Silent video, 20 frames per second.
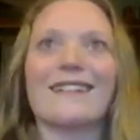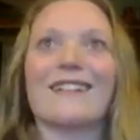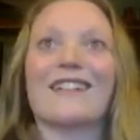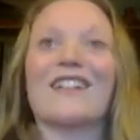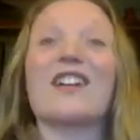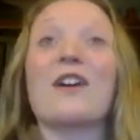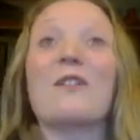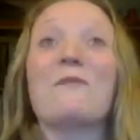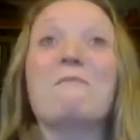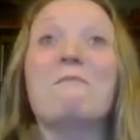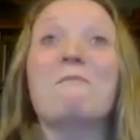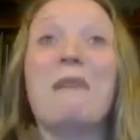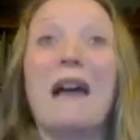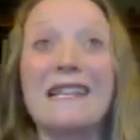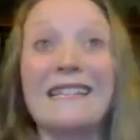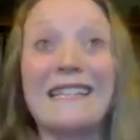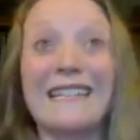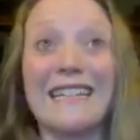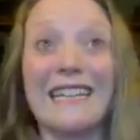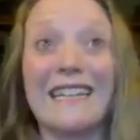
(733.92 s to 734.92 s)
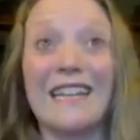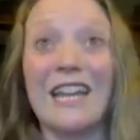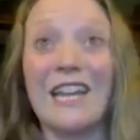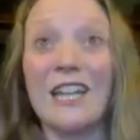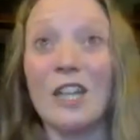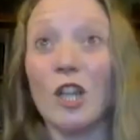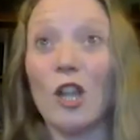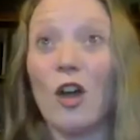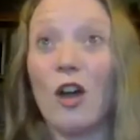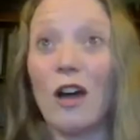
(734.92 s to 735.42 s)
commended
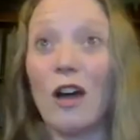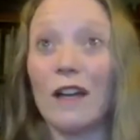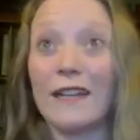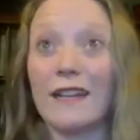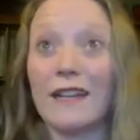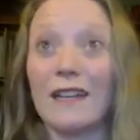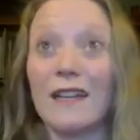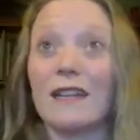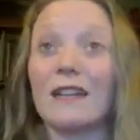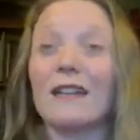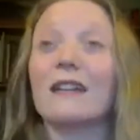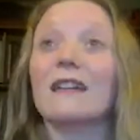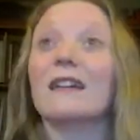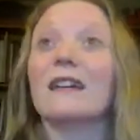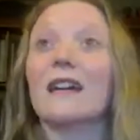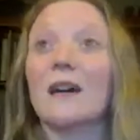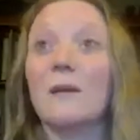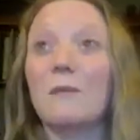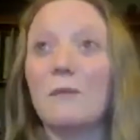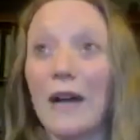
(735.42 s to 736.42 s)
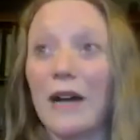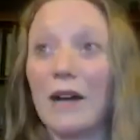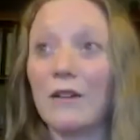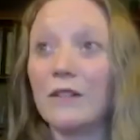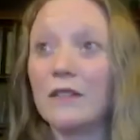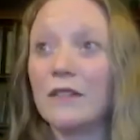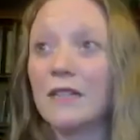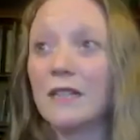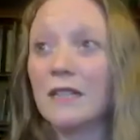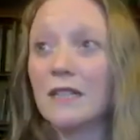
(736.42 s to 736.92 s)
and lauded
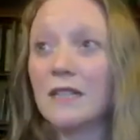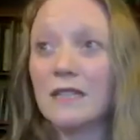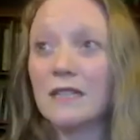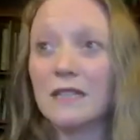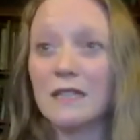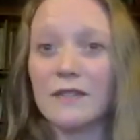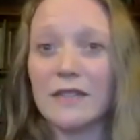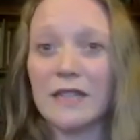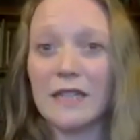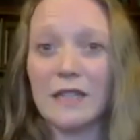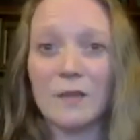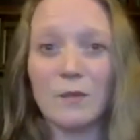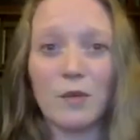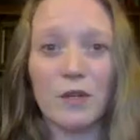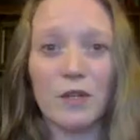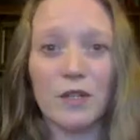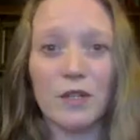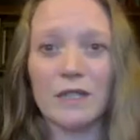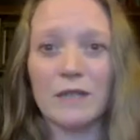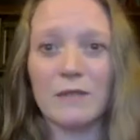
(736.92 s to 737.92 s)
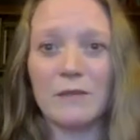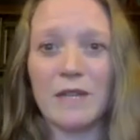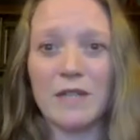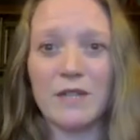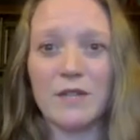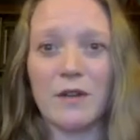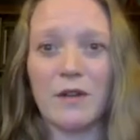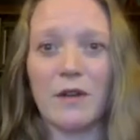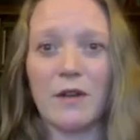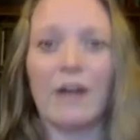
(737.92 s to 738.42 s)
about living in the Portland
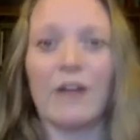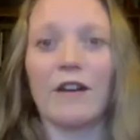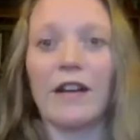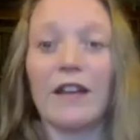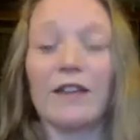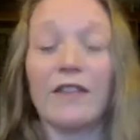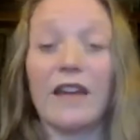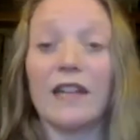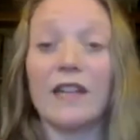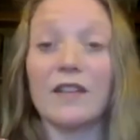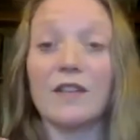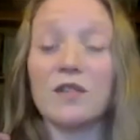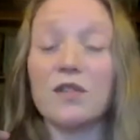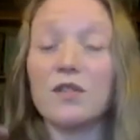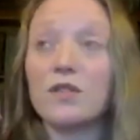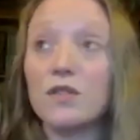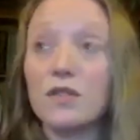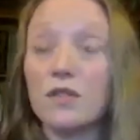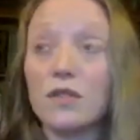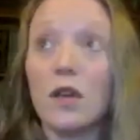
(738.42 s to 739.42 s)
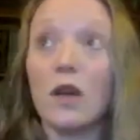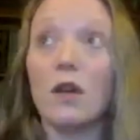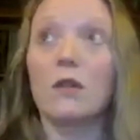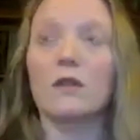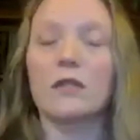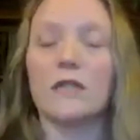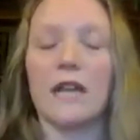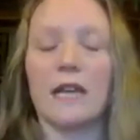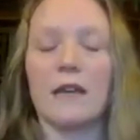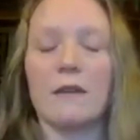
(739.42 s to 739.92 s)
metro area that is
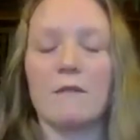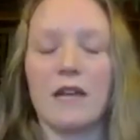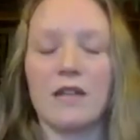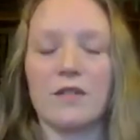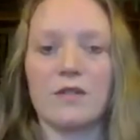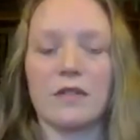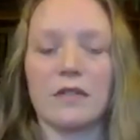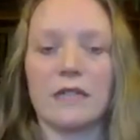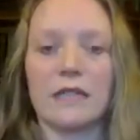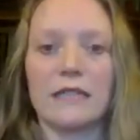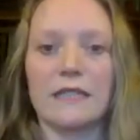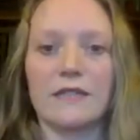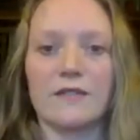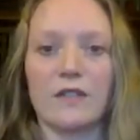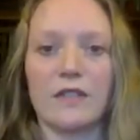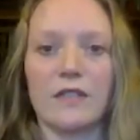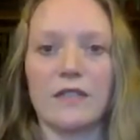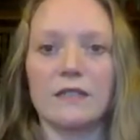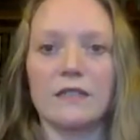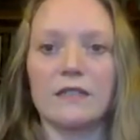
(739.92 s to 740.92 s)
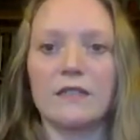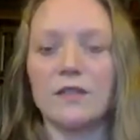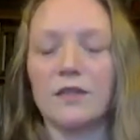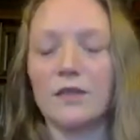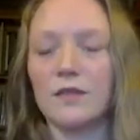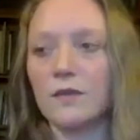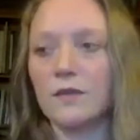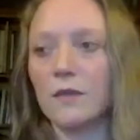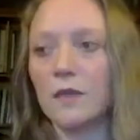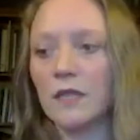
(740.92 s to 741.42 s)
so diametrically different
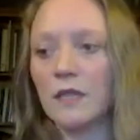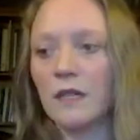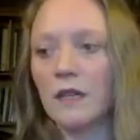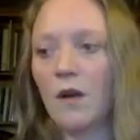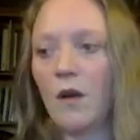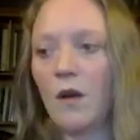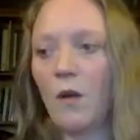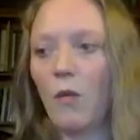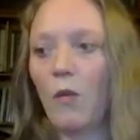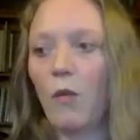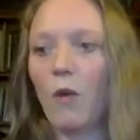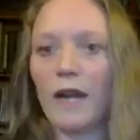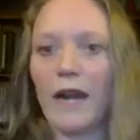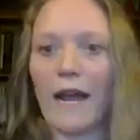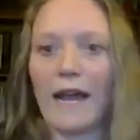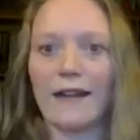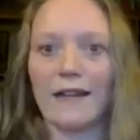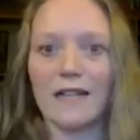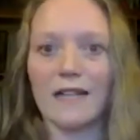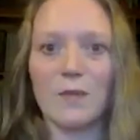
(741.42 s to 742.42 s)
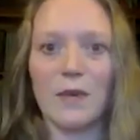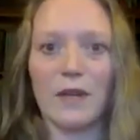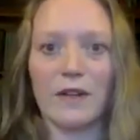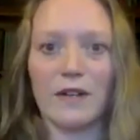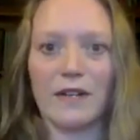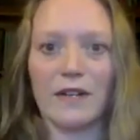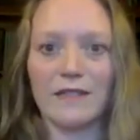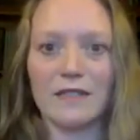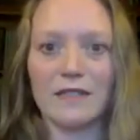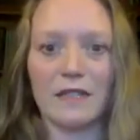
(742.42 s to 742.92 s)
to what I
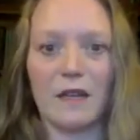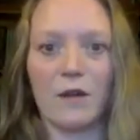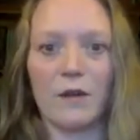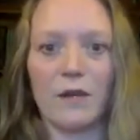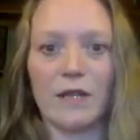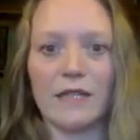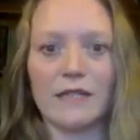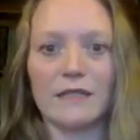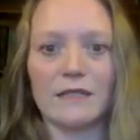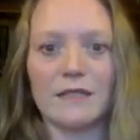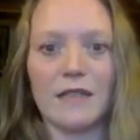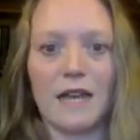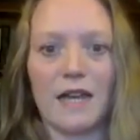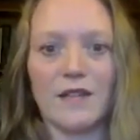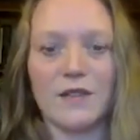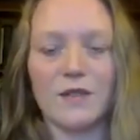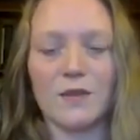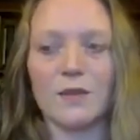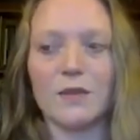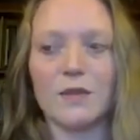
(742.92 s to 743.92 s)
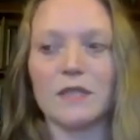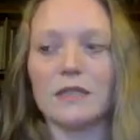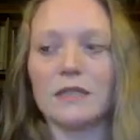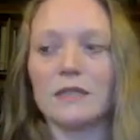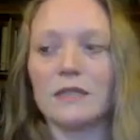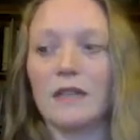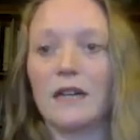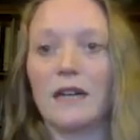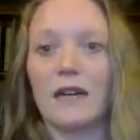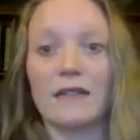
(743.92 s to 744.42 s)
experienced going to high
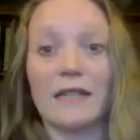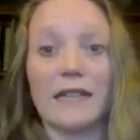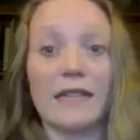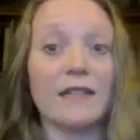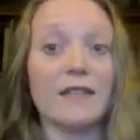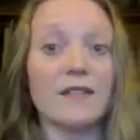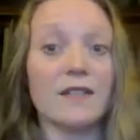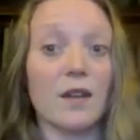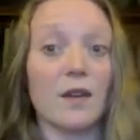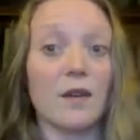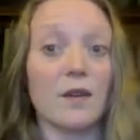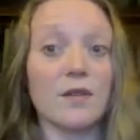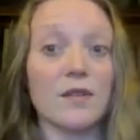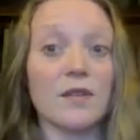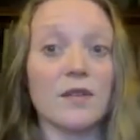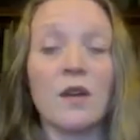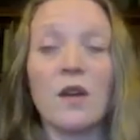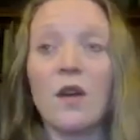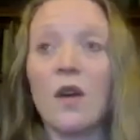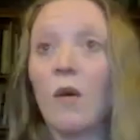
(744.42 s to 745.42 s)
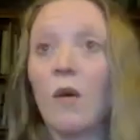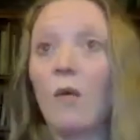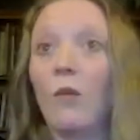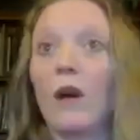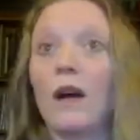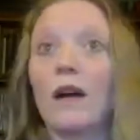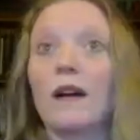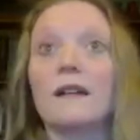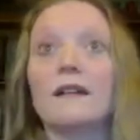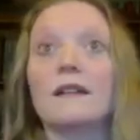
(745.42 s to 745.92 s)
school on the East Coast in
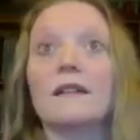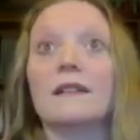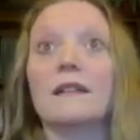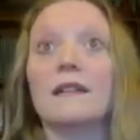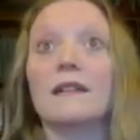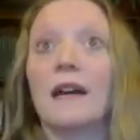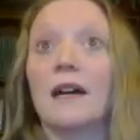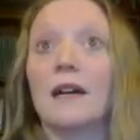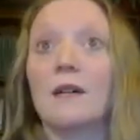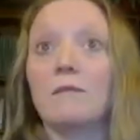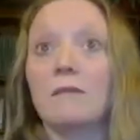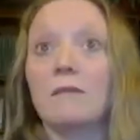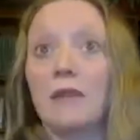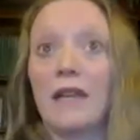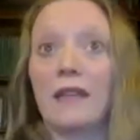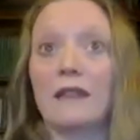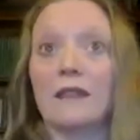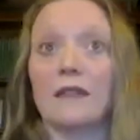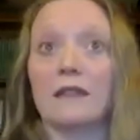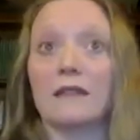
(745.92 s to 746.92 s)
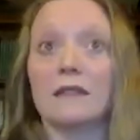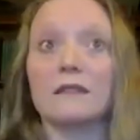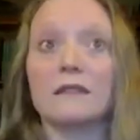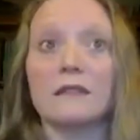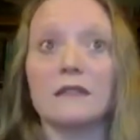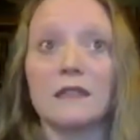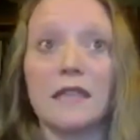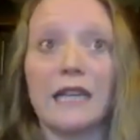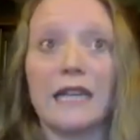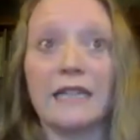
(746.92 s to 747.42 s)
the
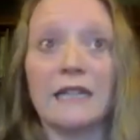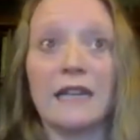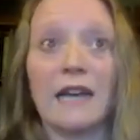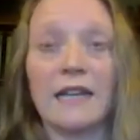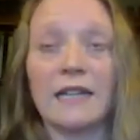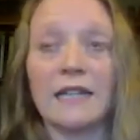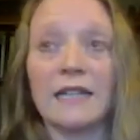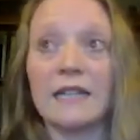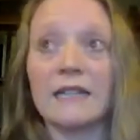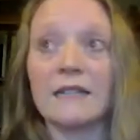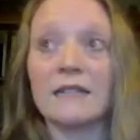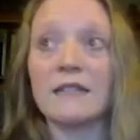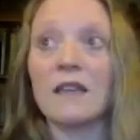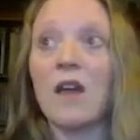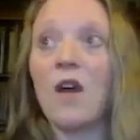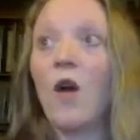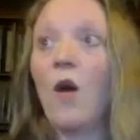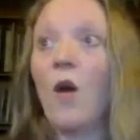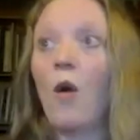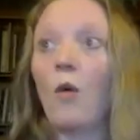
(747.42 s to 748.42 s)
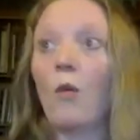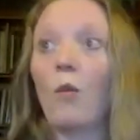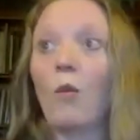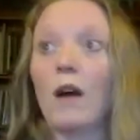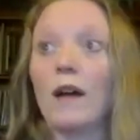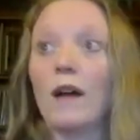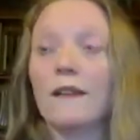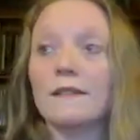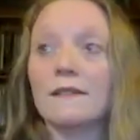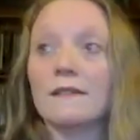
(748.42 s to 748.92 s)
late 90s
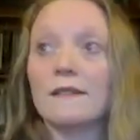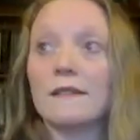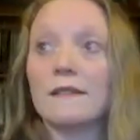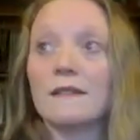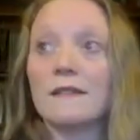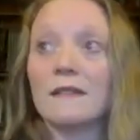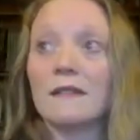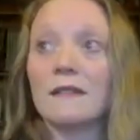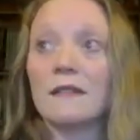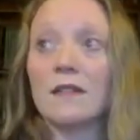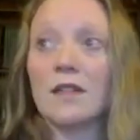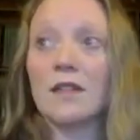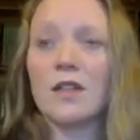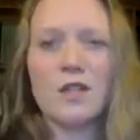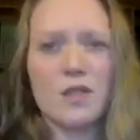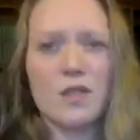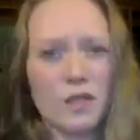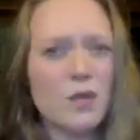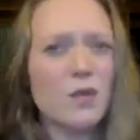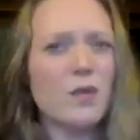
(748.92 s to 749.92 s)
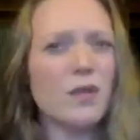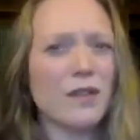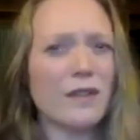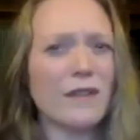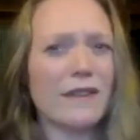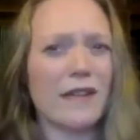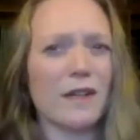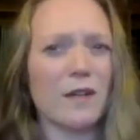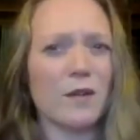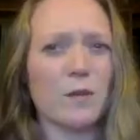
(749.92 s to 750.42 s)
was,
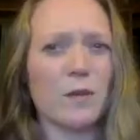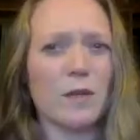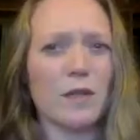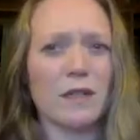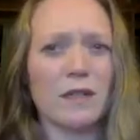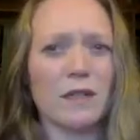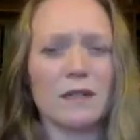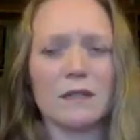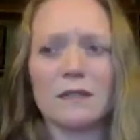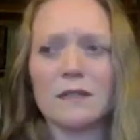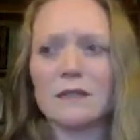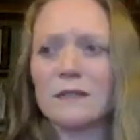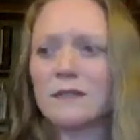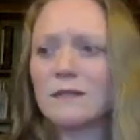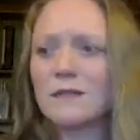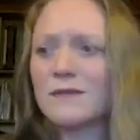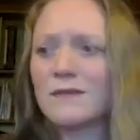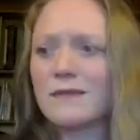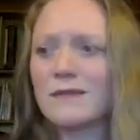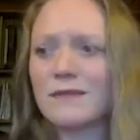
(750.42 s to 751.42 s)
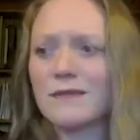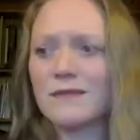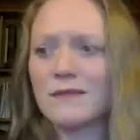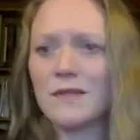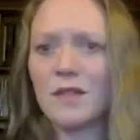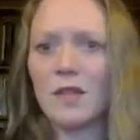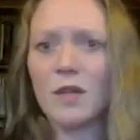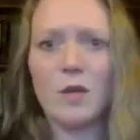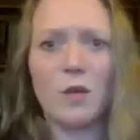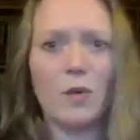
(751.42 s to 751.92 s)
sure, there were
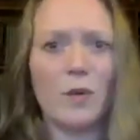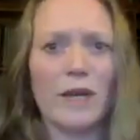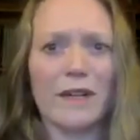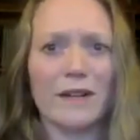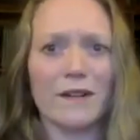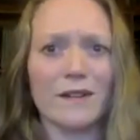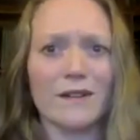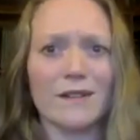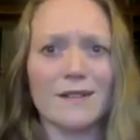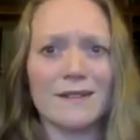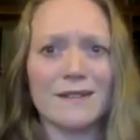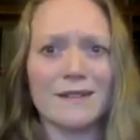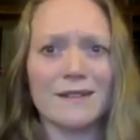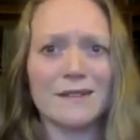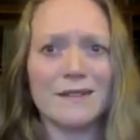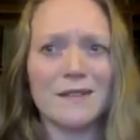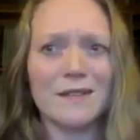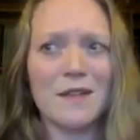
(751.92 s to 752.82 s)
queers,